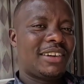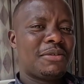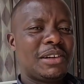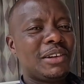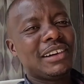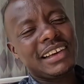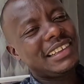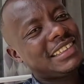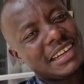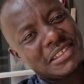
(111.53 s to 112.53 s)
We know
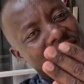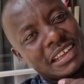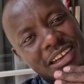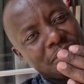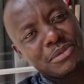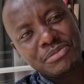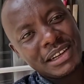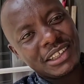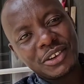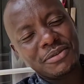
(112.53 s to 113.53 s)
it's the
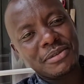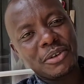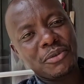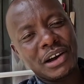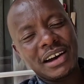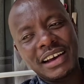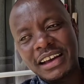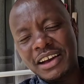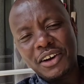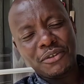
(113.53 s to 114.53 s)
responsibility of a
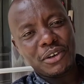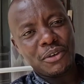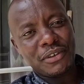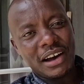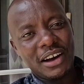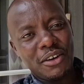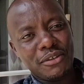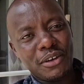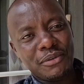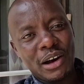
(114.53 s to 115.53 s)

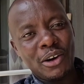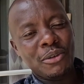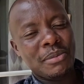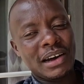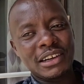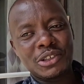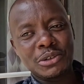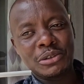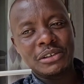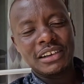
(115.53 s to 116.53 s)
woman
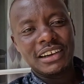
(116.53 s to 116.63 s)
to